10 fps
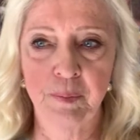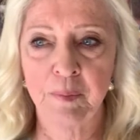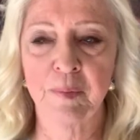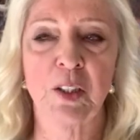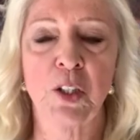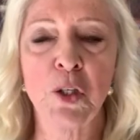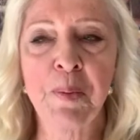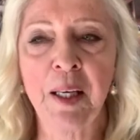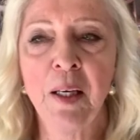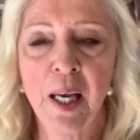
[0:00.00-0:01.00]
excuse
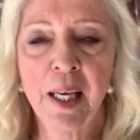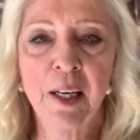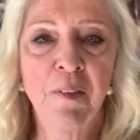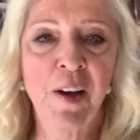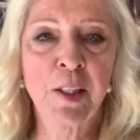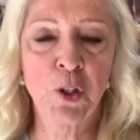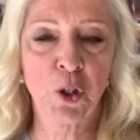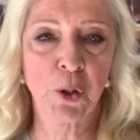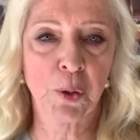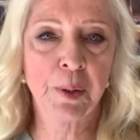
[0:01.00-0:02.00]
me, it can affect
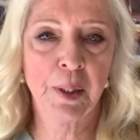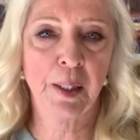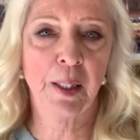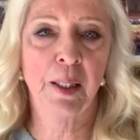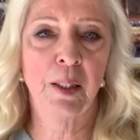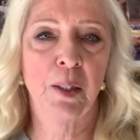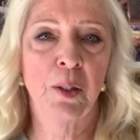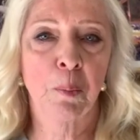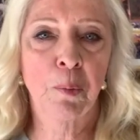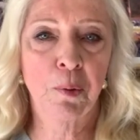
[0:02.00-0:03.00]
your
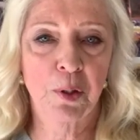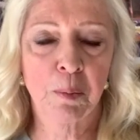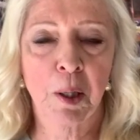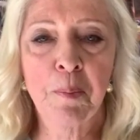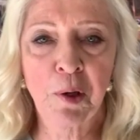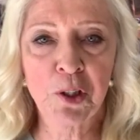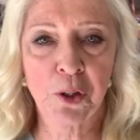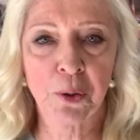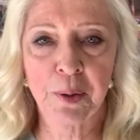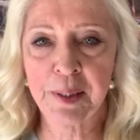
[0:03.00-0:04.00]
blood
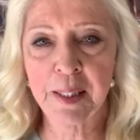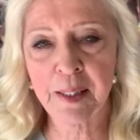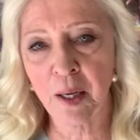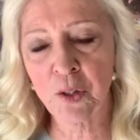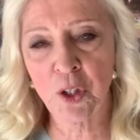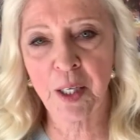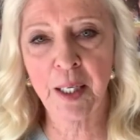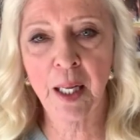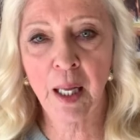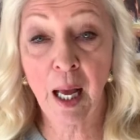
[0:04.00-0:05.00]
pressure and such. And
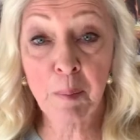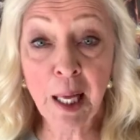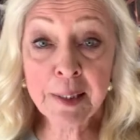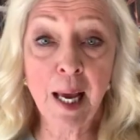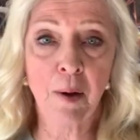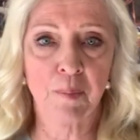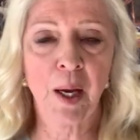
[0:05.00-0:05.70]
I blacked out.